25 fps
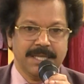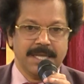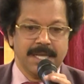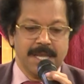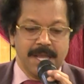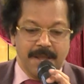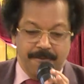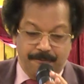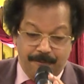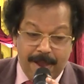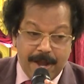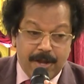
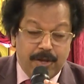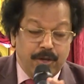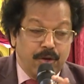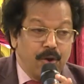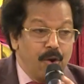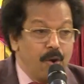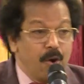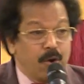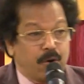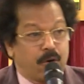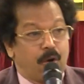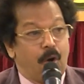When
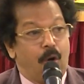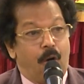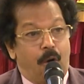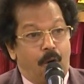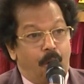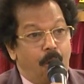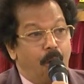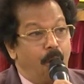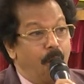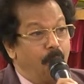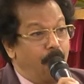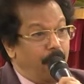you
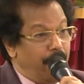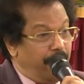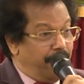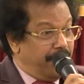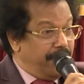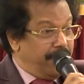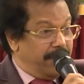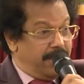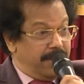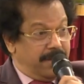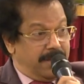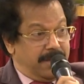go
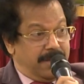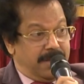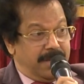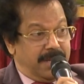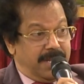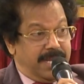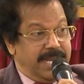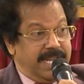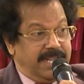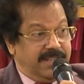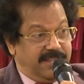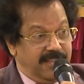
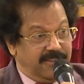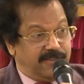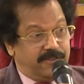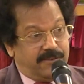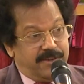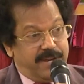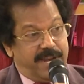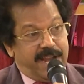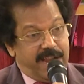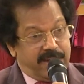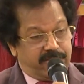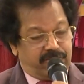in this
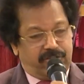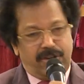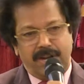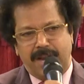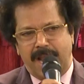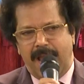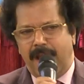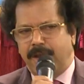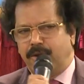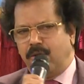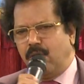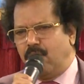direction,
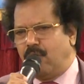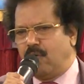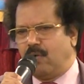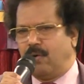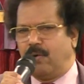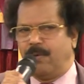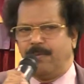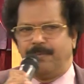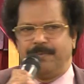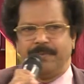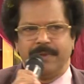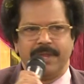I don't
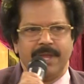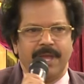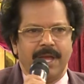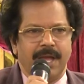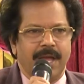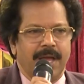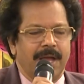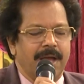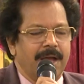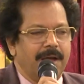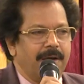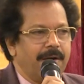know
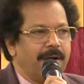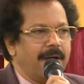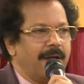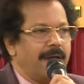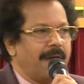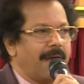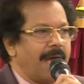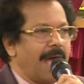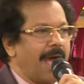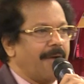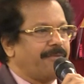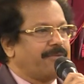
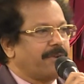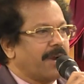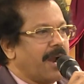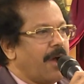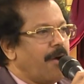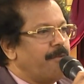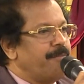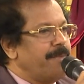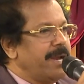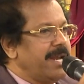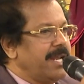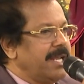after
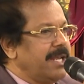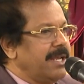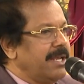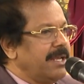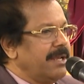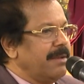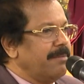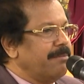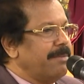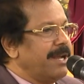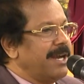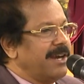how many
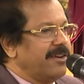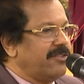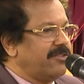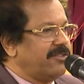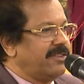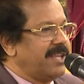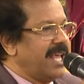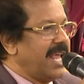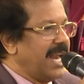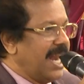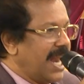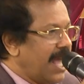minutes
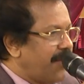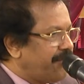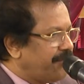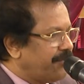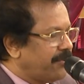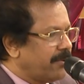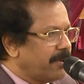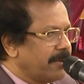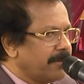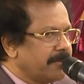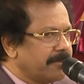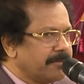they
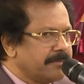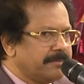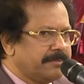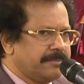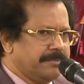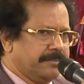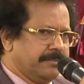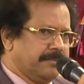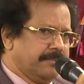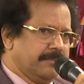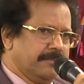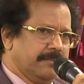left,
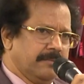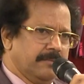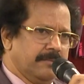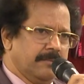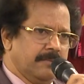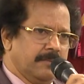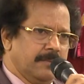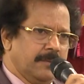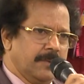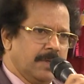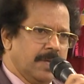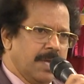
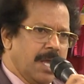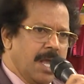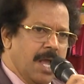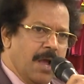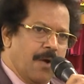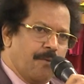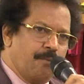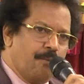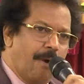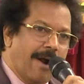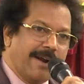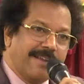
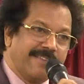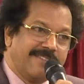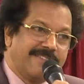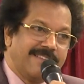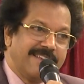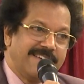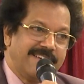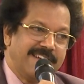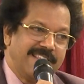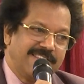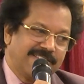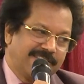what is the
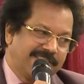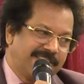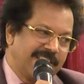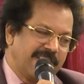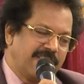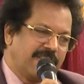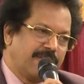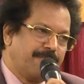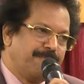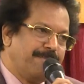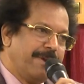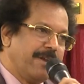
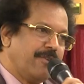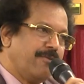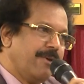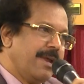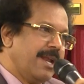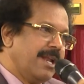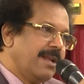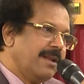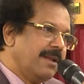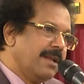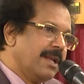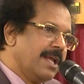distance
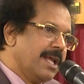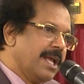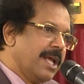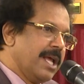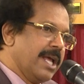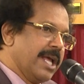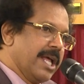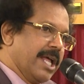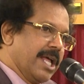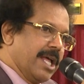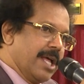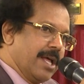between
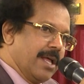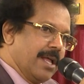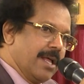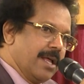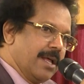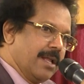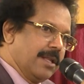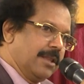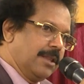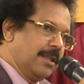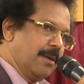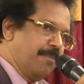
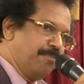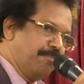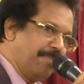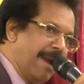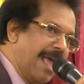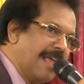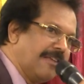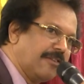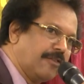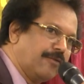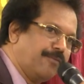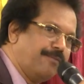the
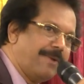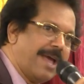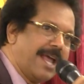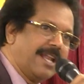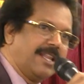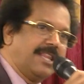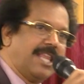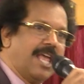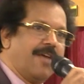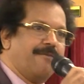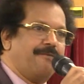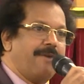place where
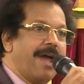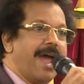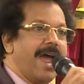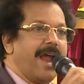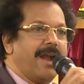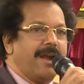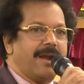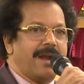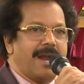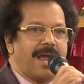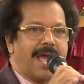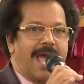they
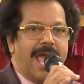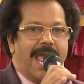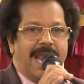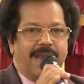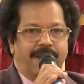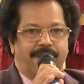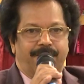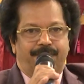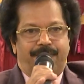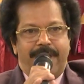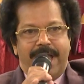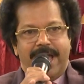were
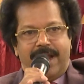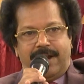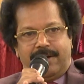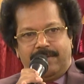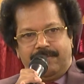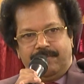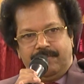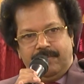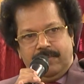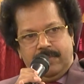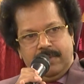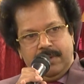and where
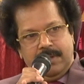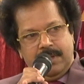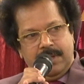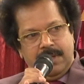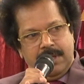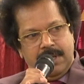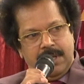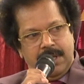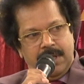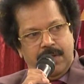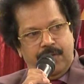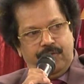
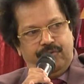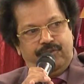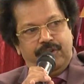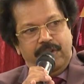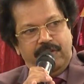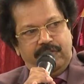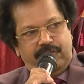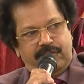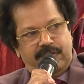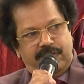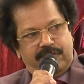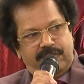
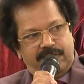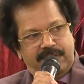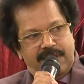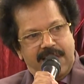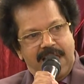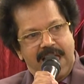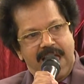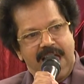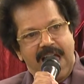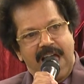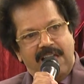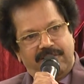Jesus
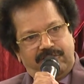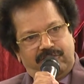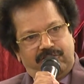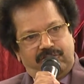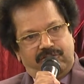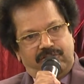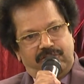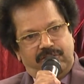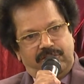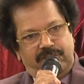asked